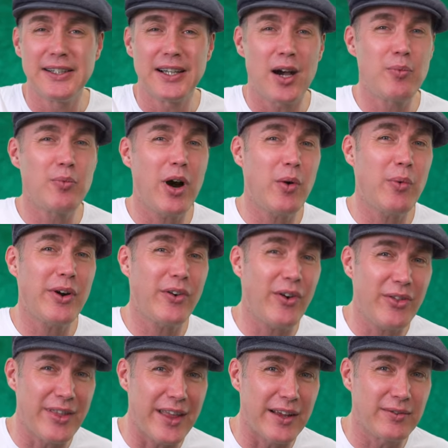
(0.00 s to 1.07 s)
And while we're
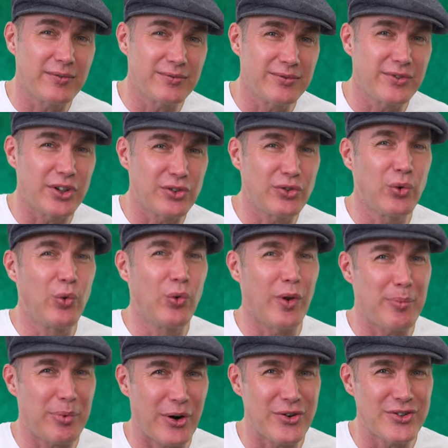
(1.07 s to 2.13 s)
on the the tool
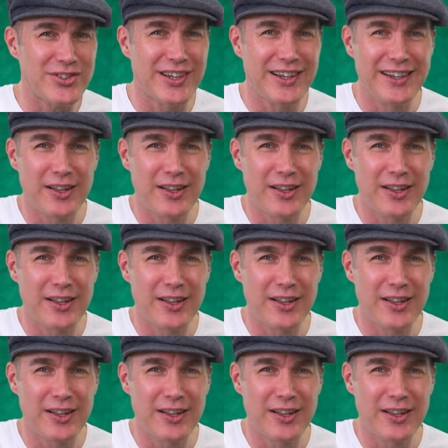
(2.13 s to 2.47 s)
approach,